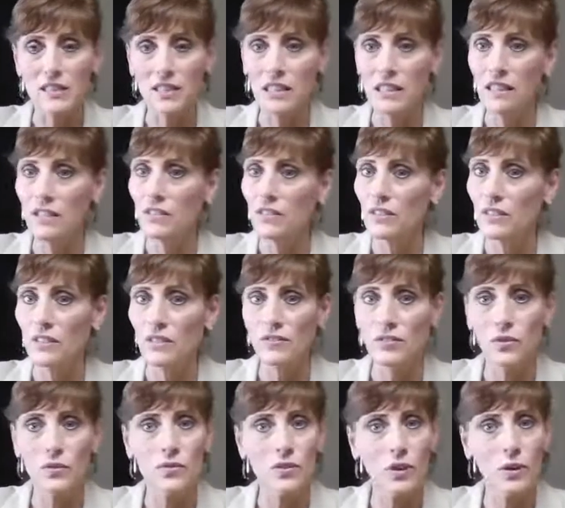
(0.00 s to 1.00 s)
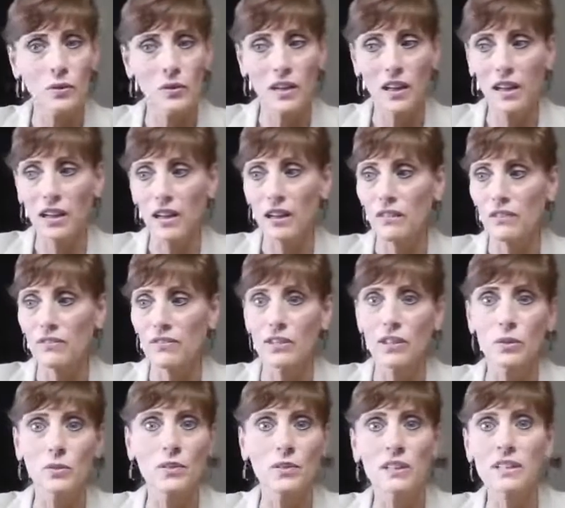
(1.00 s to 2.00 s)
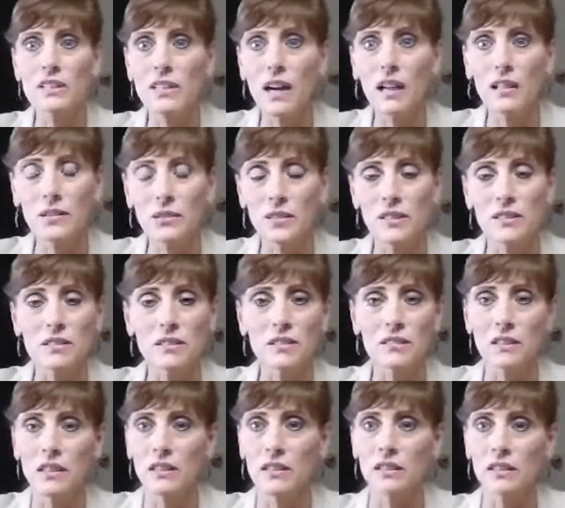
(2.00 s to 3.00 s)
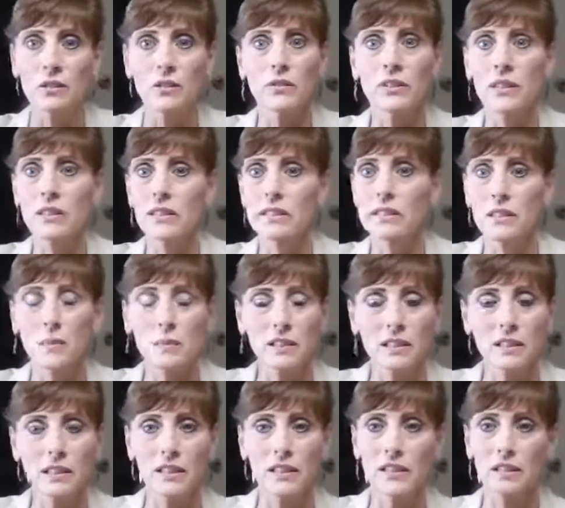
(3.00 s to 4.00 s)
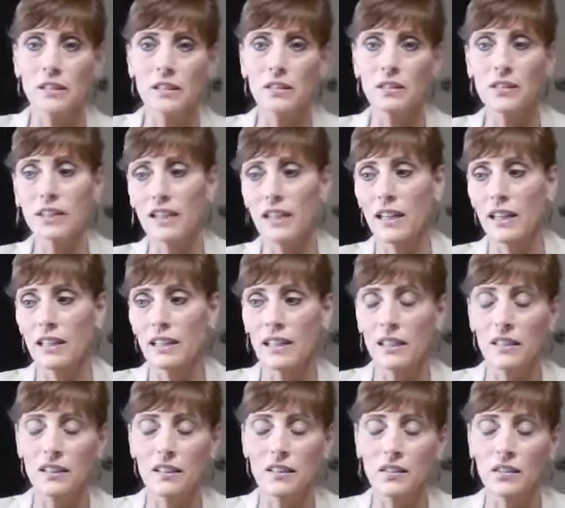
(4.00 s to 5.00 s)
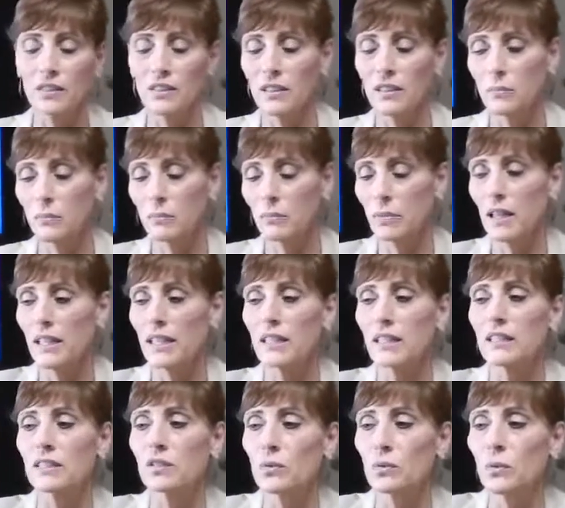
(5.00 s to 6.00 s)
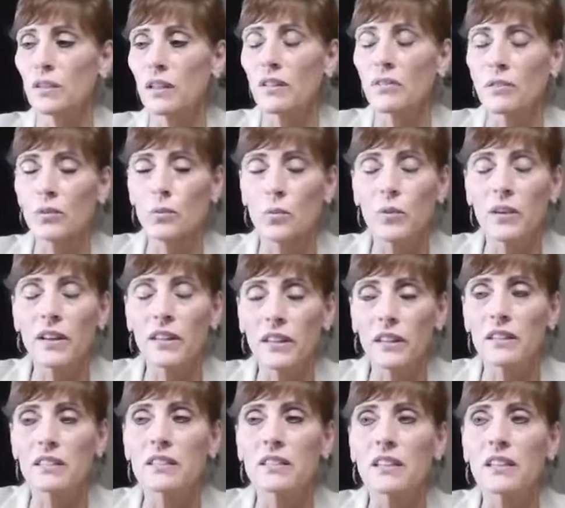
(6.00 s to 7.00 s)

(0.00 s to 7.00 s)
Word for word: even if you don't have gluten intolerance, like you don't get a stomach ache, you don't get a headache, you don't get body aches or whatever with it,